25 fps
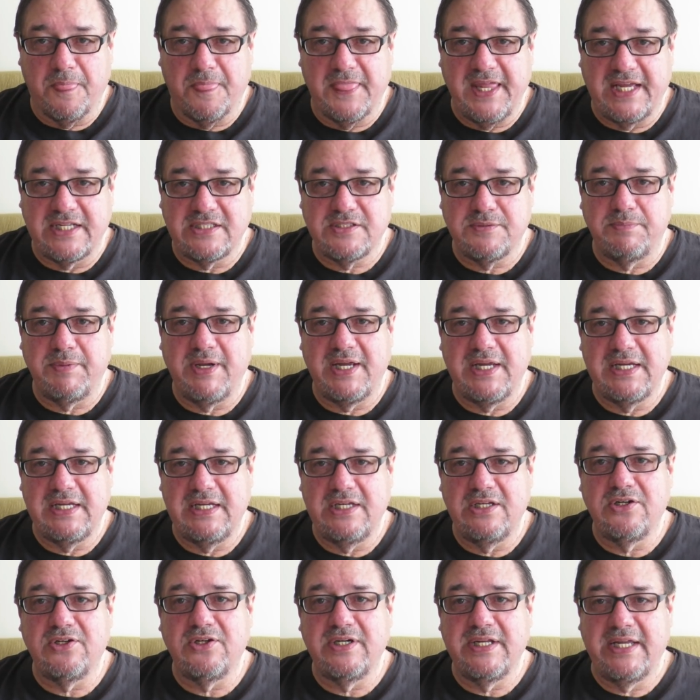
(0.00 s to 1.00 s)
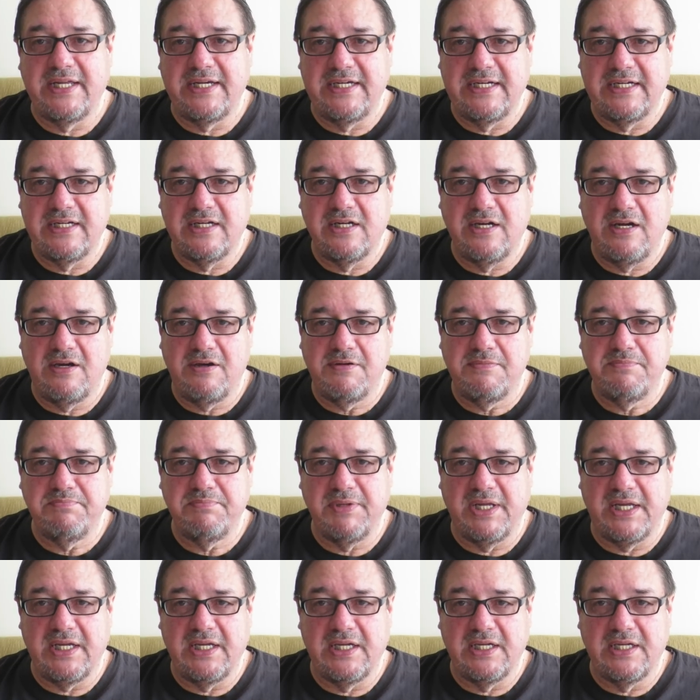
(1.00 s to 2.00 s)
that's my internet
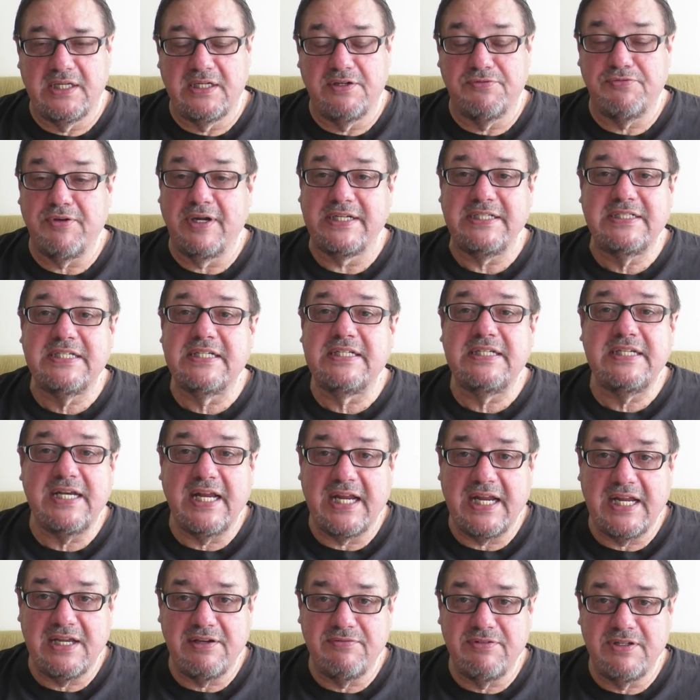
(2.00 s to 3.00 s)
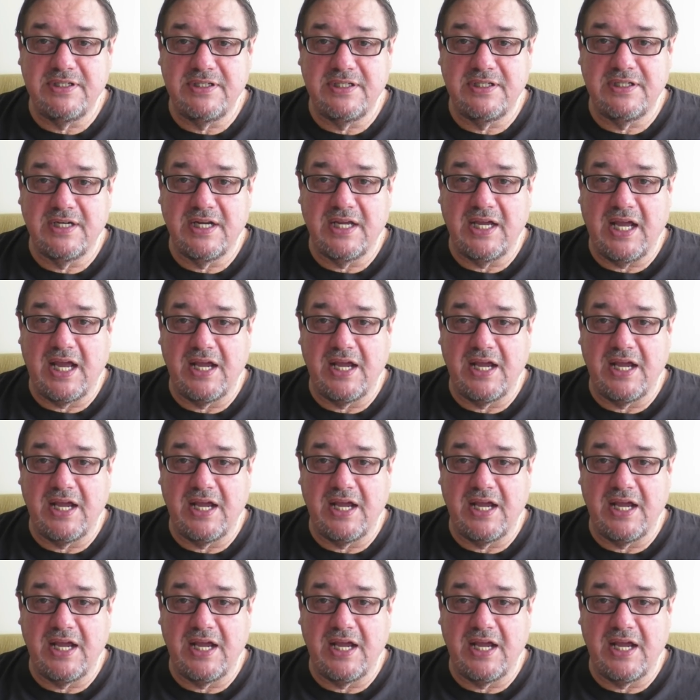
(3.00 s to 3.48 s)
income, and if I didn't have it,